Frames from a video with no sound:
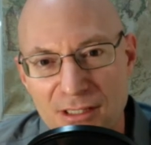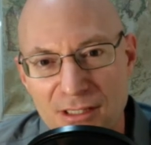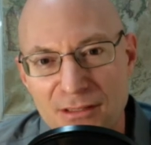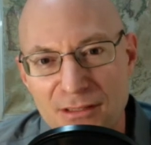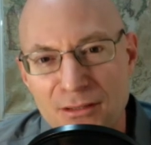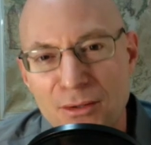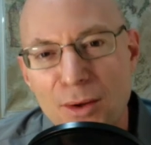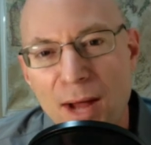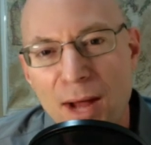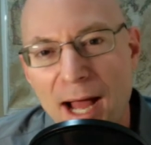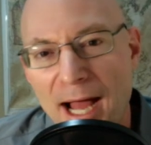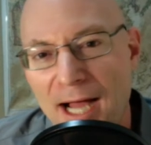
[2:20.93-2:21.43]

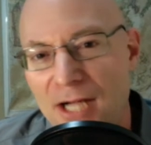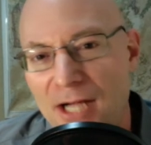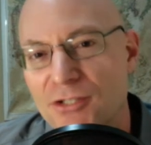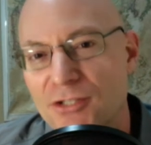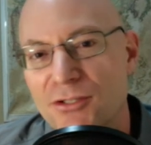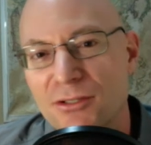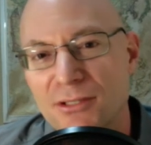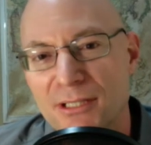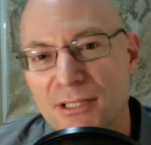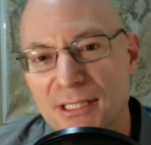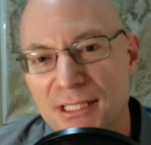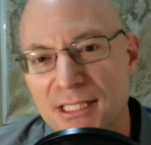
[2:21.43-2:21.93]
to
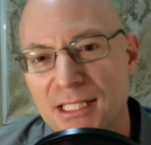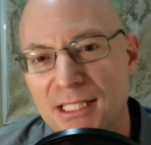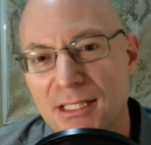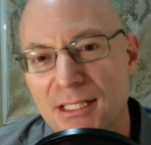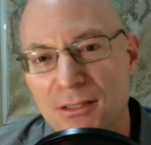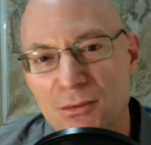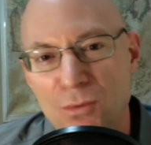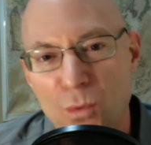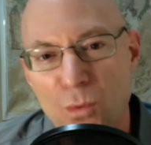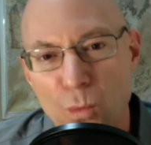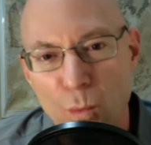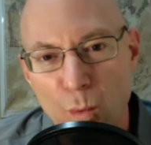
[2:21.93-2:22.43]
actually
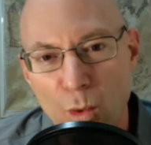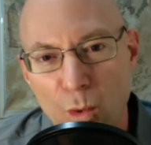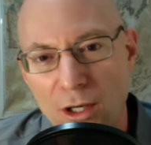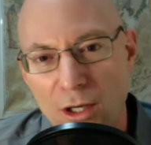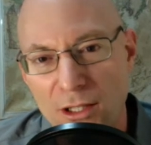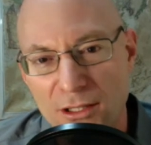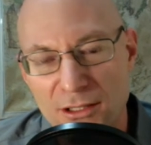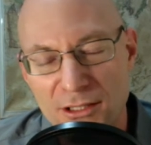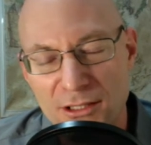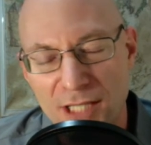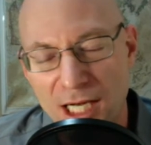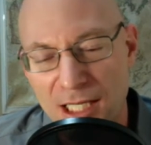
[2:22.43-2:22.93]
get
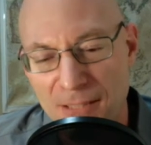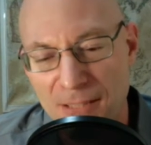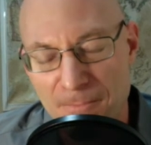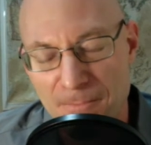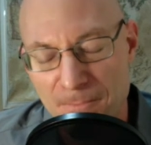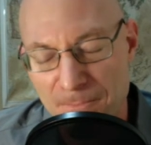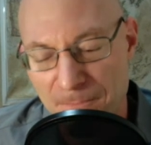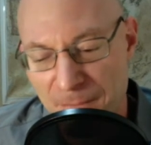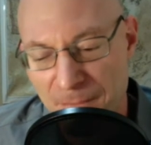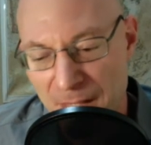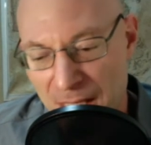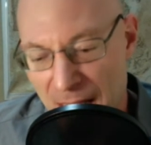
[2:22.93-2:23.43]
work done.
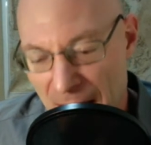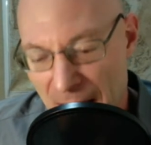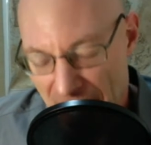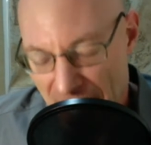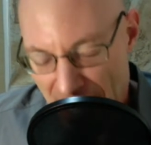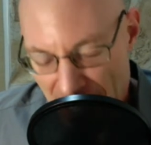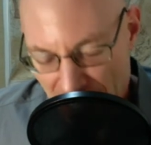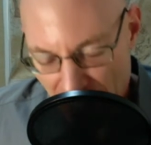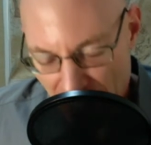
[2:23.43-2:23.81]
It